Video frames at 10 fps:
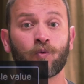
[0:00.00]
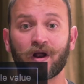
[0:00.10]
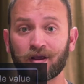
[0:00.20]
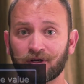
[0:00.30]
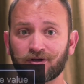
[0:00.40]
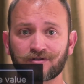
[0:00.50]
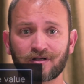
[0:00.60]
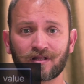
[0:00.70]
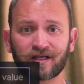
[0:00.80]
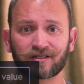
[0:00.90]
Whatever you
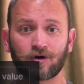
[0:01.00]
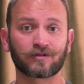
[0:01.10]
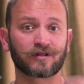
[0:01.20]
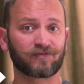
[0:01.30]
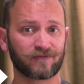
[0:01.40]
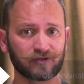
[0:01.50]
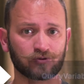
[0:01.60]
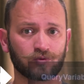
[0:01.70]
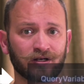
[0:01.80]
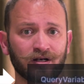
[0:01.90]
select on the first
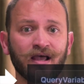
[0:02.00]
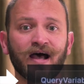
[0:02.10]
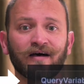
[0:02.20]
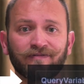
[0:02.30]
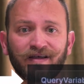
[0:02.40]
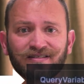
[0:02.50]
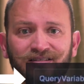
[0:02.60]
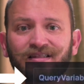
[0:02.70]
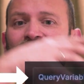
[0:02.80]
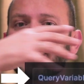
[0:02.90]
one affects
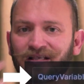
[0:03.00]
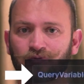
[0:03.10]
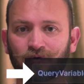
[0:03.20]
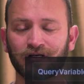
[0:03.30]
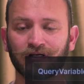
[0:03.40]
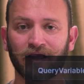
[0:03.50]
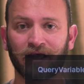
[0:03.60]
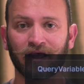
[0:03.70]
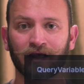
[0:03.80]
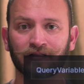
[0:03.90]
the next one,
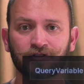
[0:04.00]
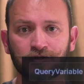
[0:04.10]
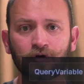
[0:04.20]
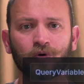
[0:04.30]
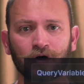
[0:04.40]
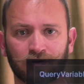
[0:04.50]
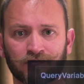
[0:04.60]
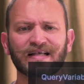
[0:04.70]
and so on.